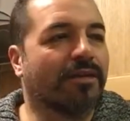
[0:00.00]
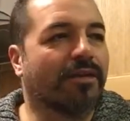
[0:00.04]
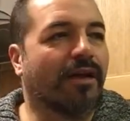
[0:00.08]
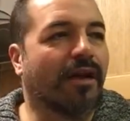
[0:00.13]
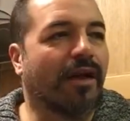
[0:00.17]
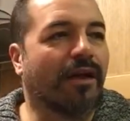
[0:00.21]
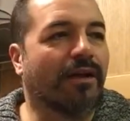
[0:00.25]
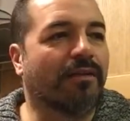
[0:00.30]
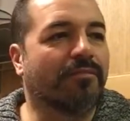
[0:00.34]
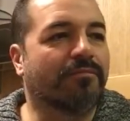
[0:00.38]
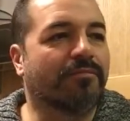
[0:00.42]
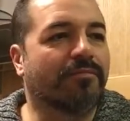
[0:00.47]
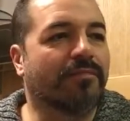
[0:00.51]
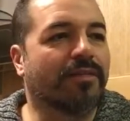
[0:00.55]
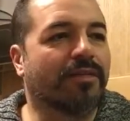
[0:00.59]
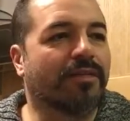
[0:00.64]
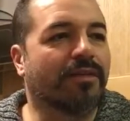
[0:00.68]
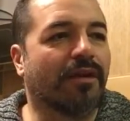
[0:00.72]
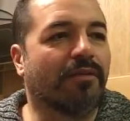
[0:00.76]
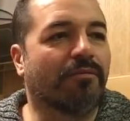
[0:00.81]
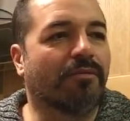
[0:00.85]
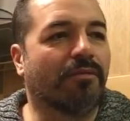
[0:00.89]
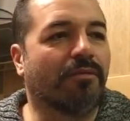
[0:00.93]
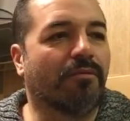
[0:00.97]
um,
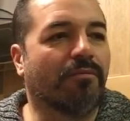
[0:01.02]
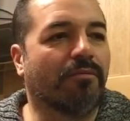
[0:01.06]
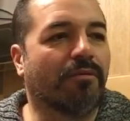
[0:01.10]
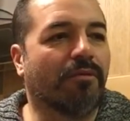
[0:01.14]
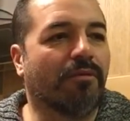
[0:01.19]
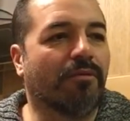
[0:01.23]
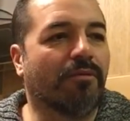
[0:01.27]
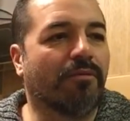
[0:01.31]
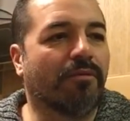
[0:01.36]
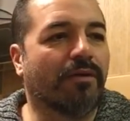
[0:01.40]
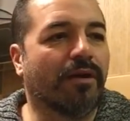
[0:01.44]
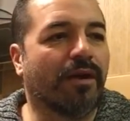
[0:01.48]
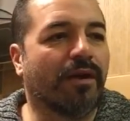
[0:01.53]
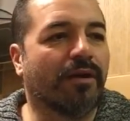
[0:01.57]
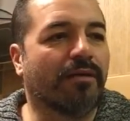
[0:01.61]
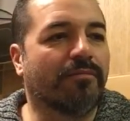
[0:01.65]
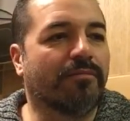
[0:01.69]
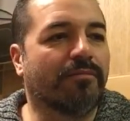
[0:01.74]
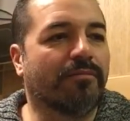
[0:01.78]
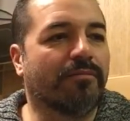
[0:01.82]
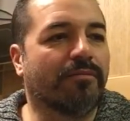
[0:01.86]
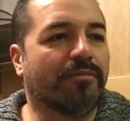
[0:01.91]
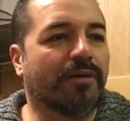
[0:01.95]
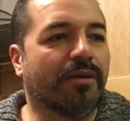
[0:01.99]
you know, we're all, we're all
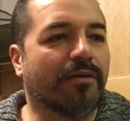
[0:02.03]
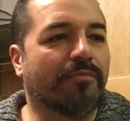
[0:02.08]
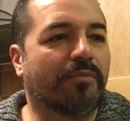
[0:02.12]
um,